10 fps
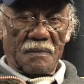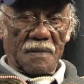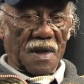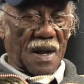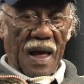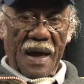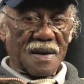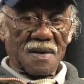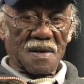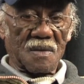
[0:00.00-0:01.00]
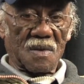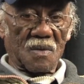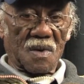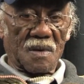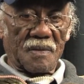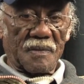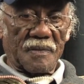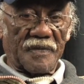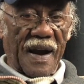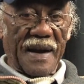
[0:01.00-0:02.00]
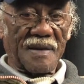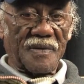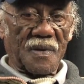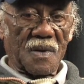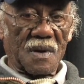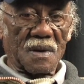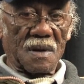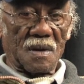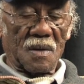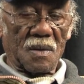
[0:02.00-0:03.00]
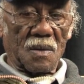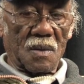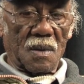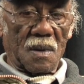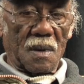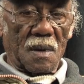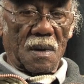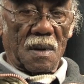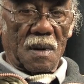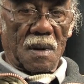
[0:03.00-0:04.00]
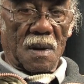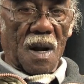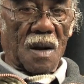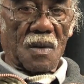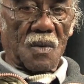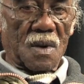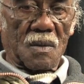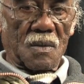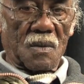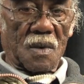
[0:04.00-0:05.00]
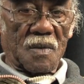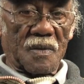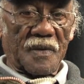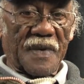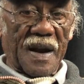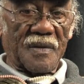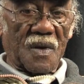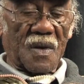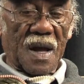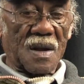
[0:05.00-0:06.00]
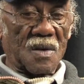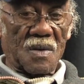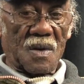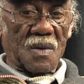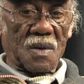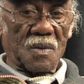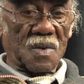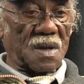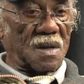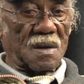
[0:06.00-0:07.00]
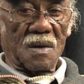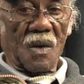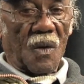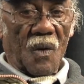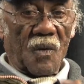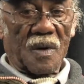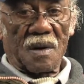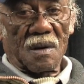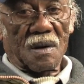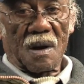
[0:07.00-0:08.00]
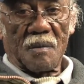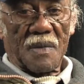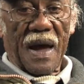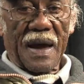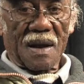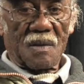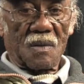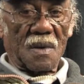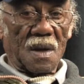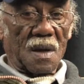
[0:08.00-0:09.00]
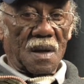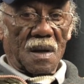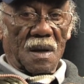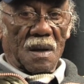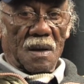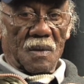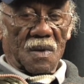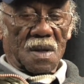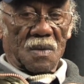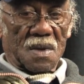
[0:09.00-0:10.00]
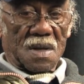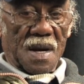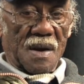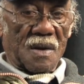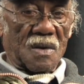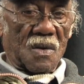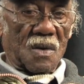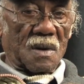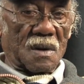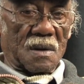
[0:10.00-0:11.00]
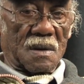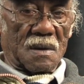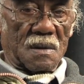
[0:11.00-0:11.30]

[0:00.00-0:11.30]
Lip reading: that I could see was worth fighting for, you know. I don't know what we were fighting for. All I do know that we go over and come back, and whether it was territory